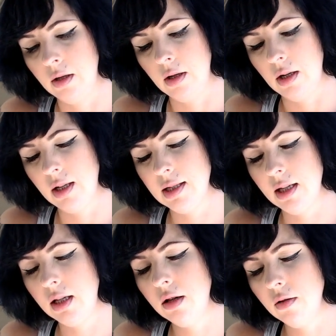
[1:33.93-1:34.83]
It's
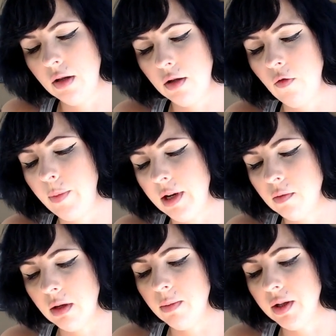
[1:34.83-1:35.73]
like you've been
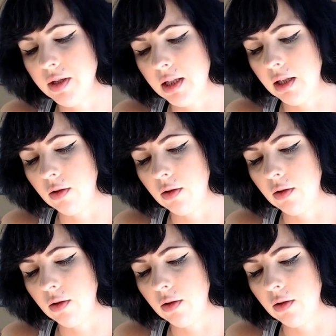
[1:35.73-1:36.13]
rebuilding,